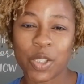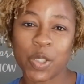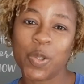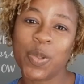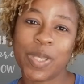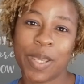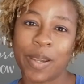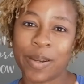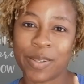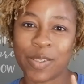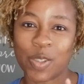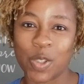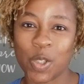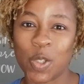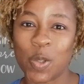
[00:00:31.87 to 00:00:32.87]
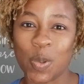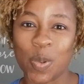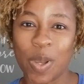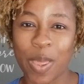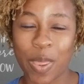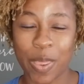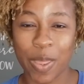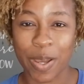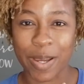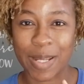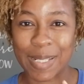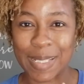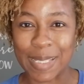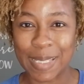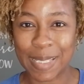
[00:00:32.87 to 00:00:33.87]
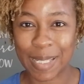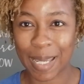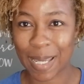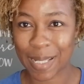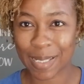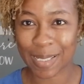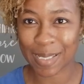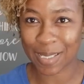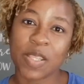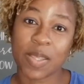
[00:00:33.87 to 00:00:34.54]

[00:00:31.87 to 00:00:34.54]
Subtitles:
2 years to the date.